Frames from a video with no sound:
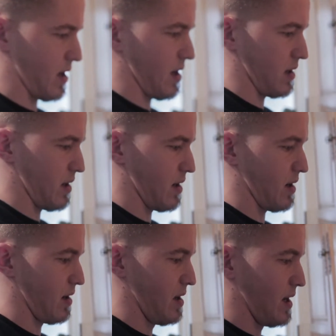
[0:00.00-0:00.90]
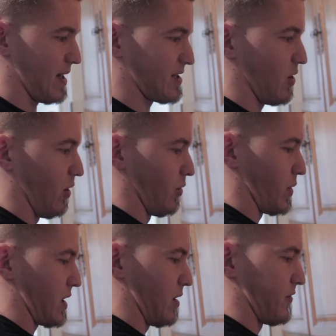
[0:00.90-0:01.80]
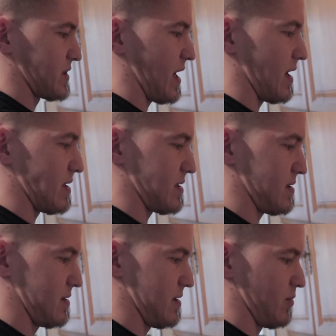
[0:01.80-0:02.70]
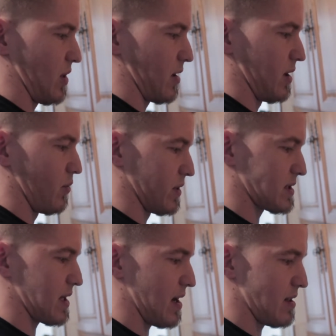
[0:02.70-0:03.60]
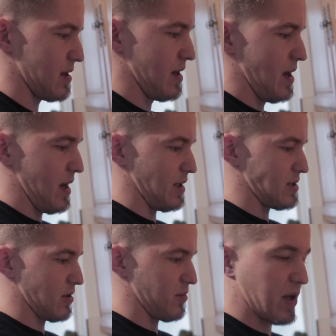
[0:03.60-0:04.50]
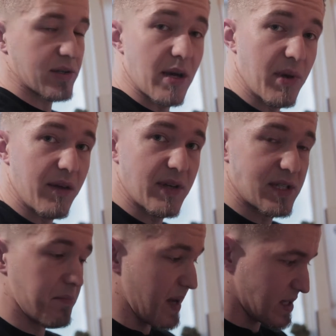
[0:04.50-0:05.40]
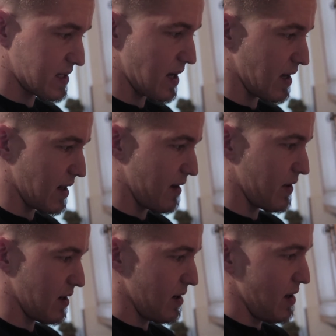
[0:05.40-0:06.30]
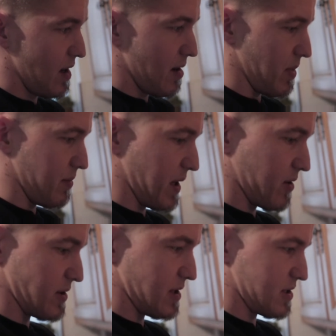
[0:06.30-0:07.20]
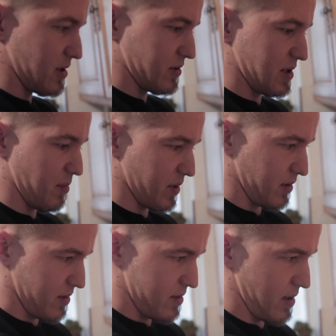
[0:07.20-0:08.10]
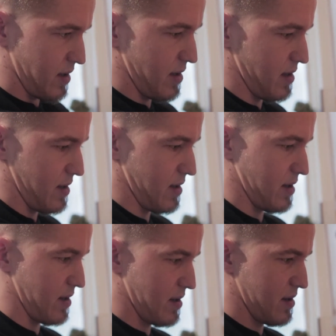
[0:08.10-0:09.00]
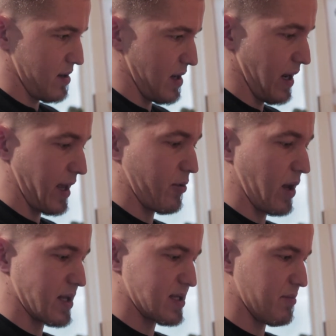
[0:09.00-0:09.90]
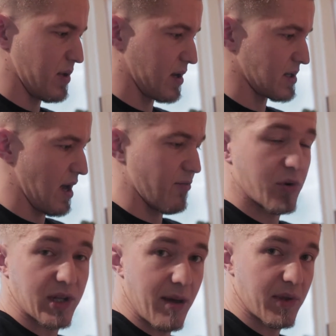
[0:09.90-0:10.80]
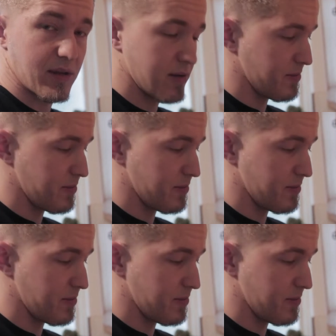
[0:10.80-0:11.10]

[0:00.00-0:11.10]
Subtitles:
and that's all week of sides. I'm doing only one side, and it's not because I believe it's the best side ever, but because it's so simple. And I like quick and simple because I have more time then.